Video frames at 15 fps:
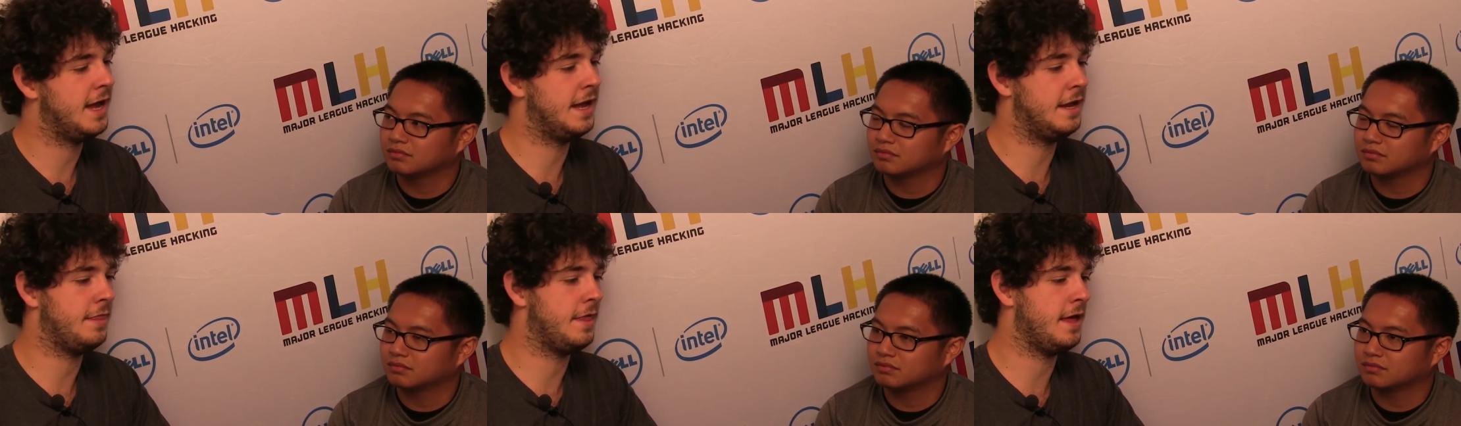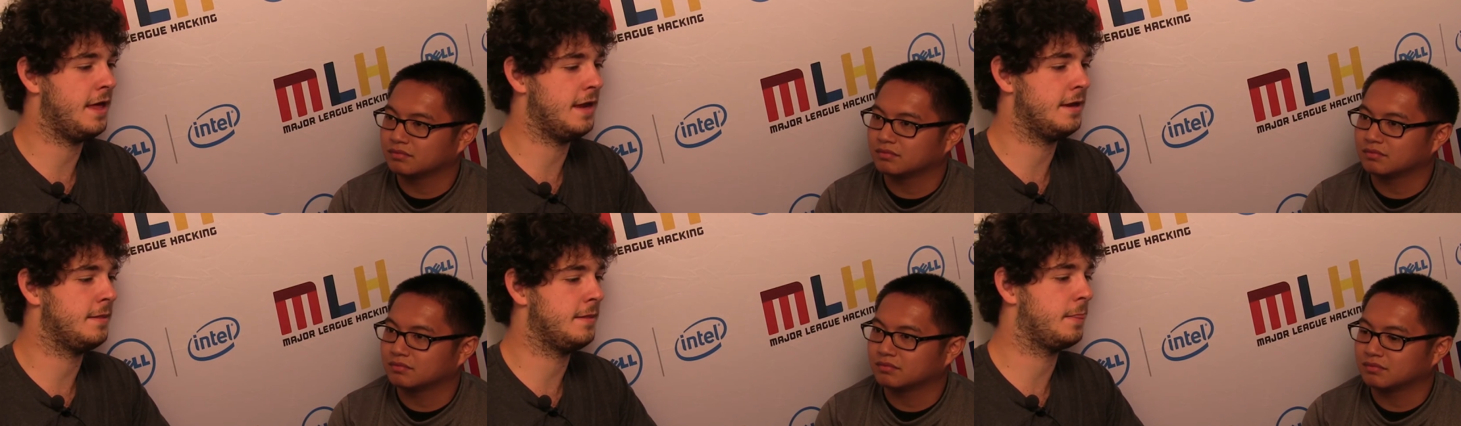Speaker 1: and
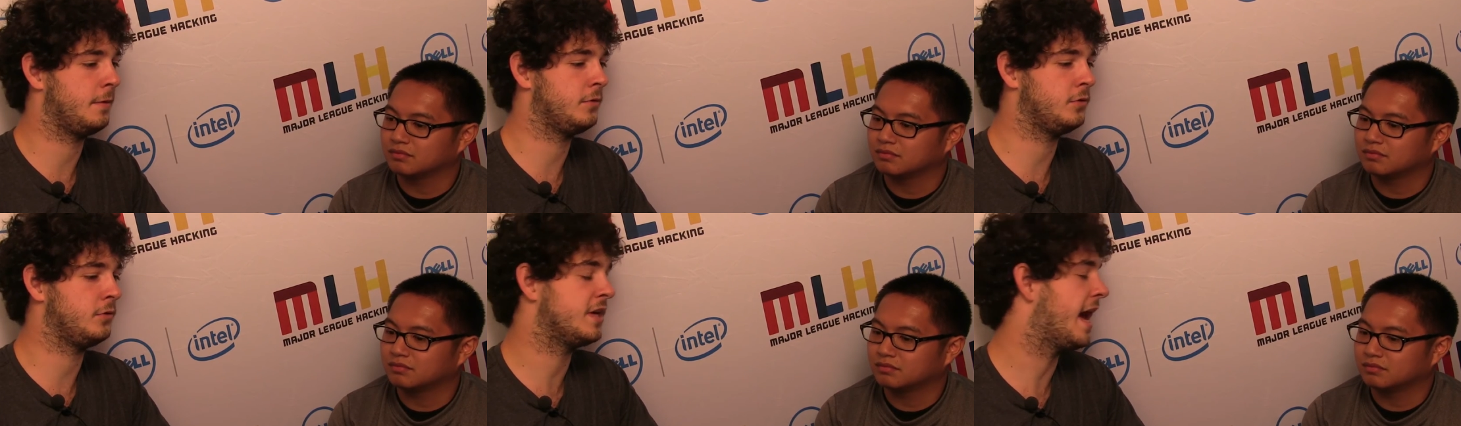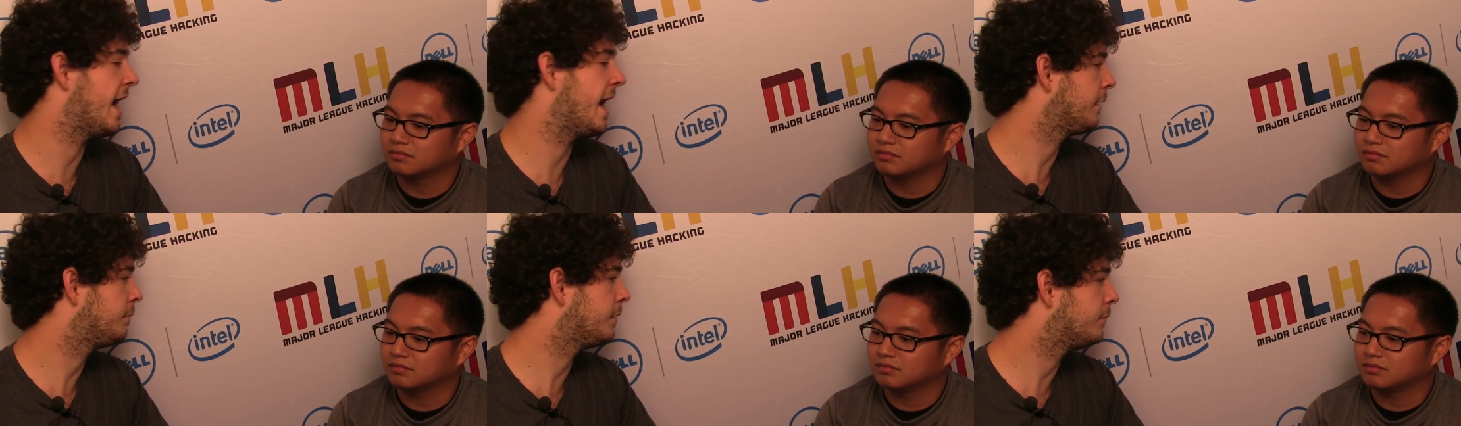then you
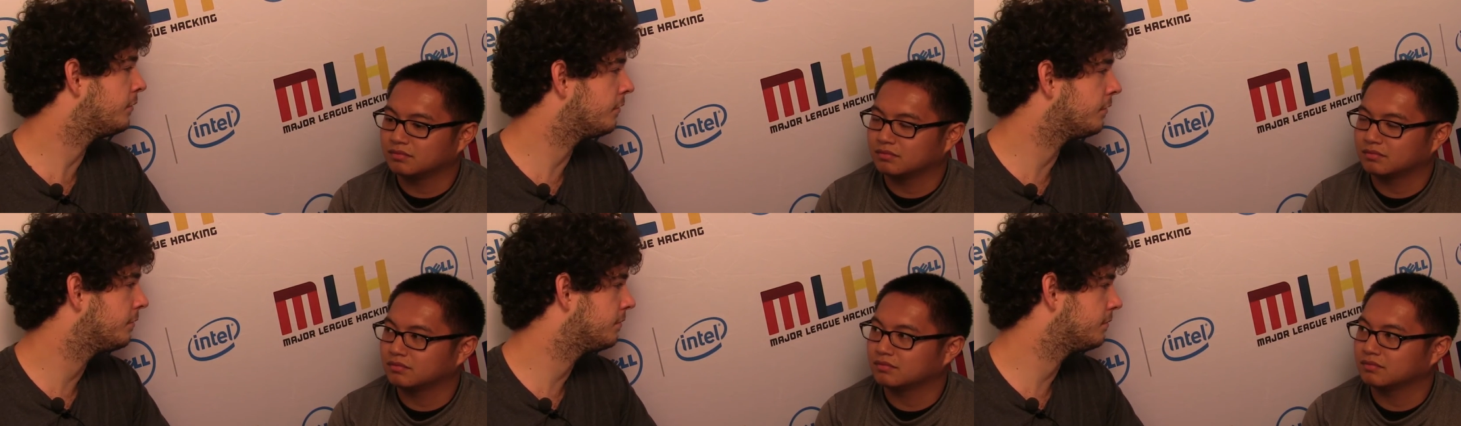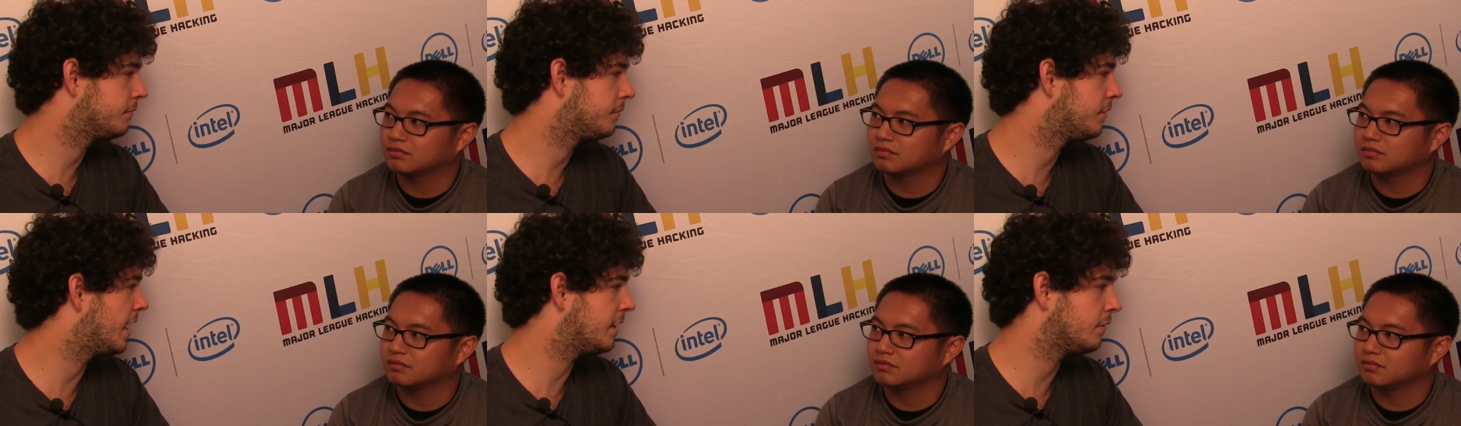tag people
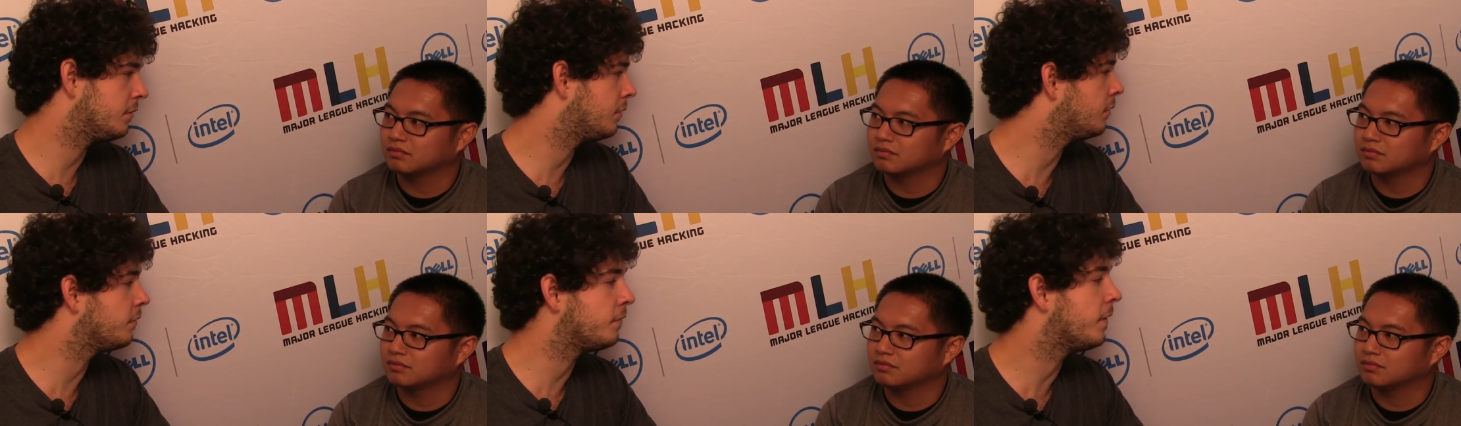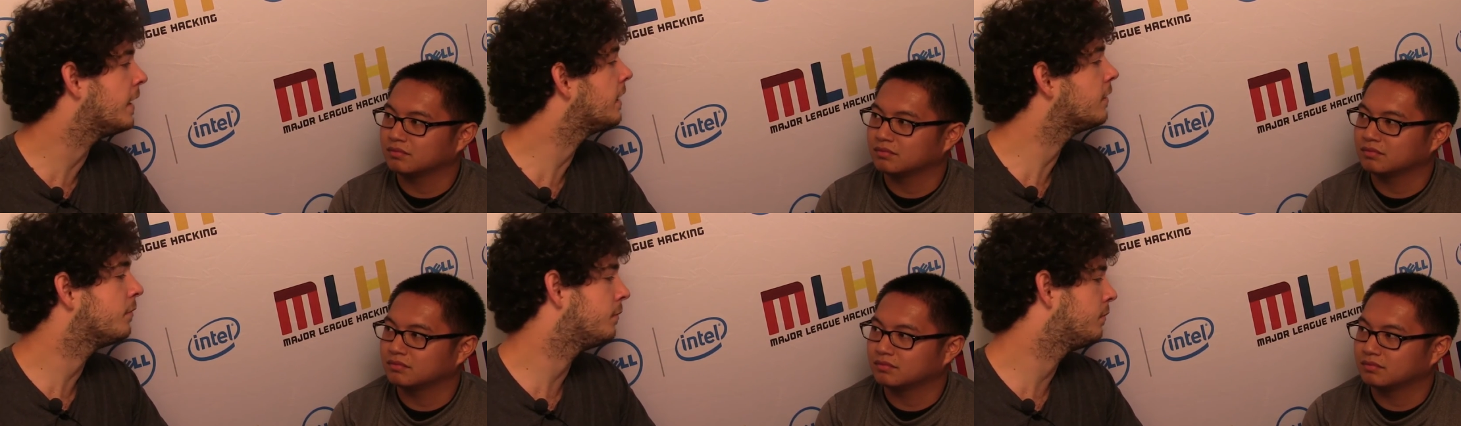that you
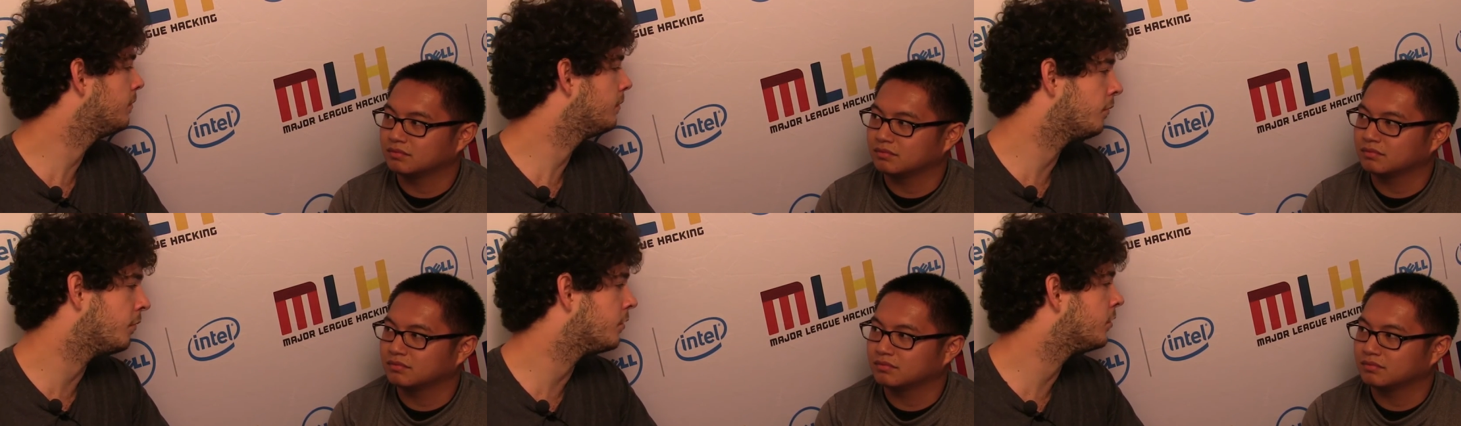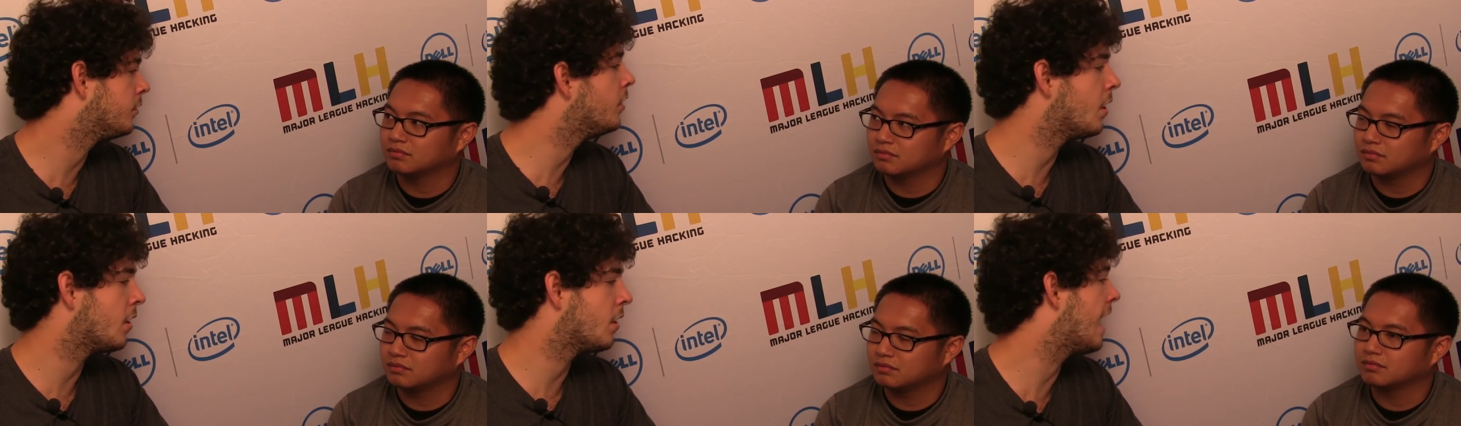think would
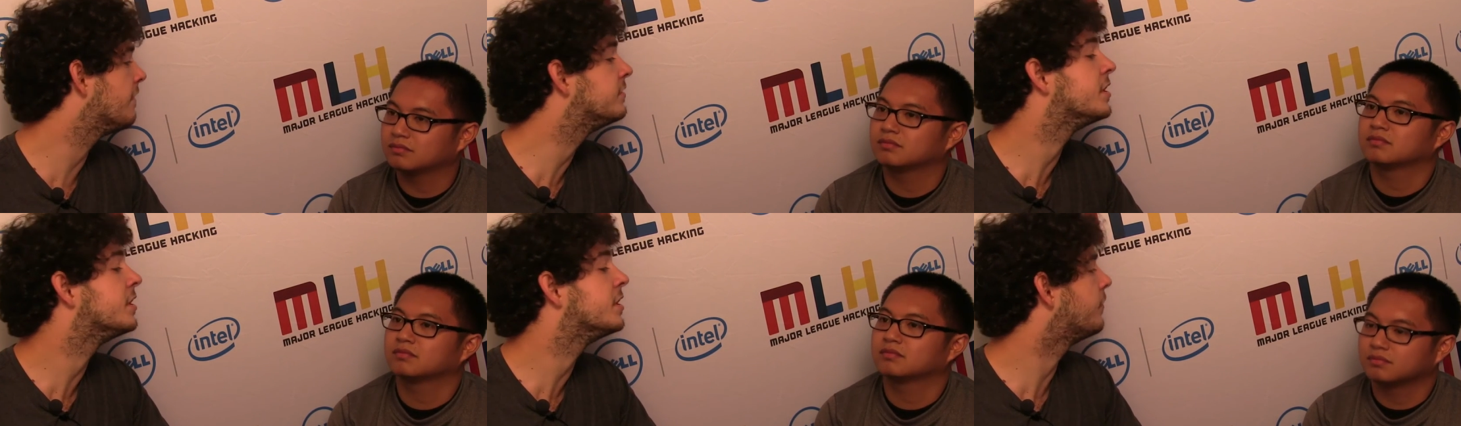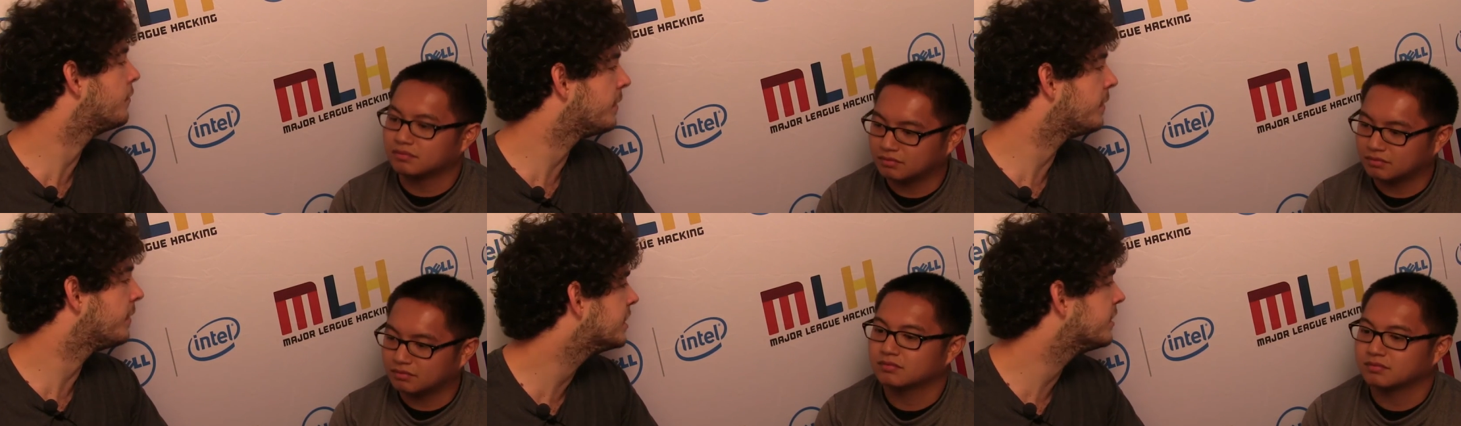know, have some
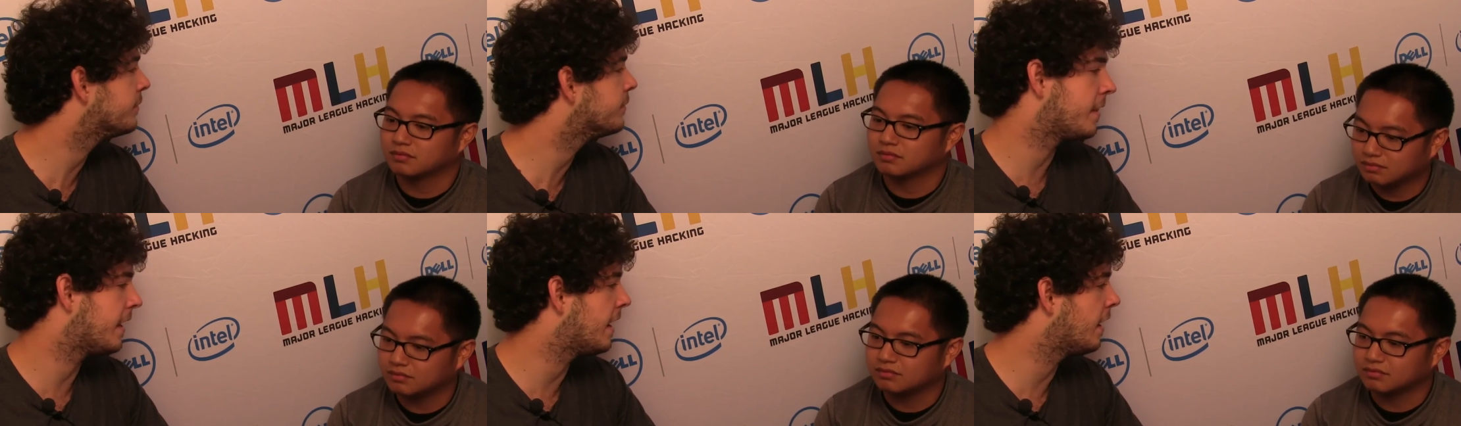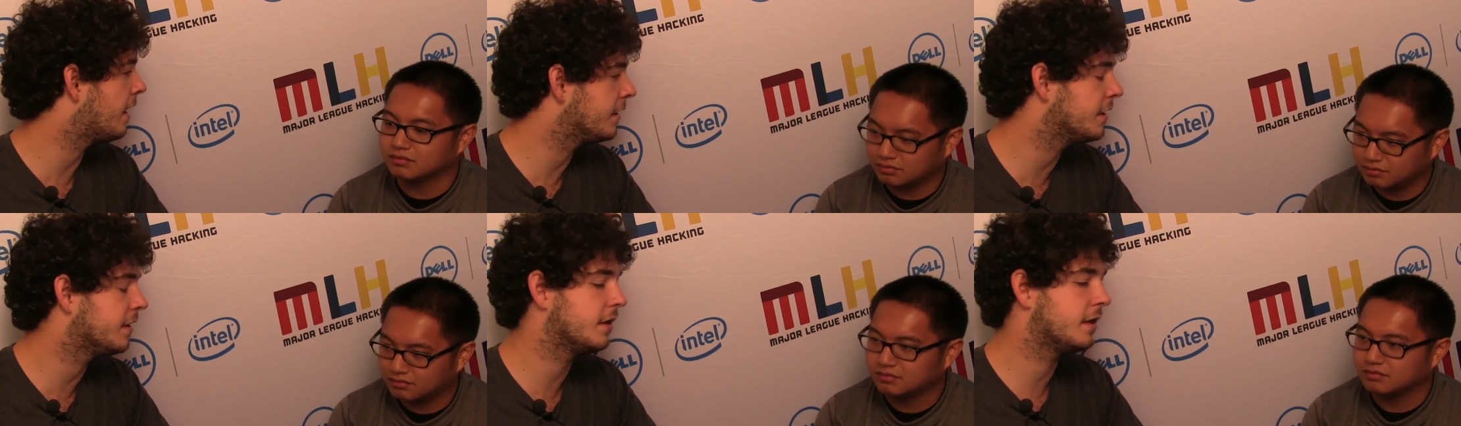information about that
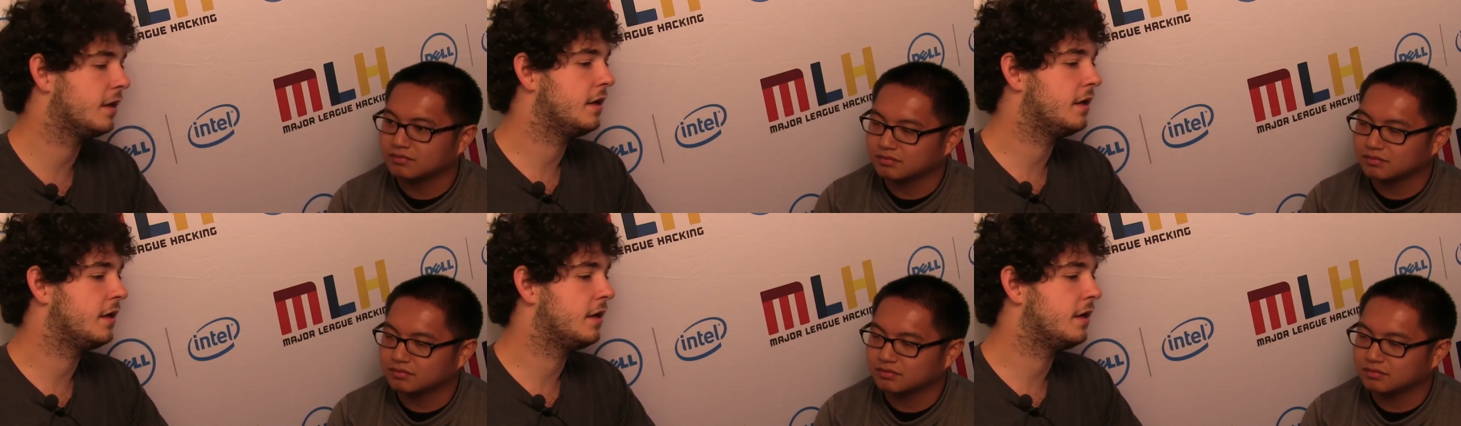area,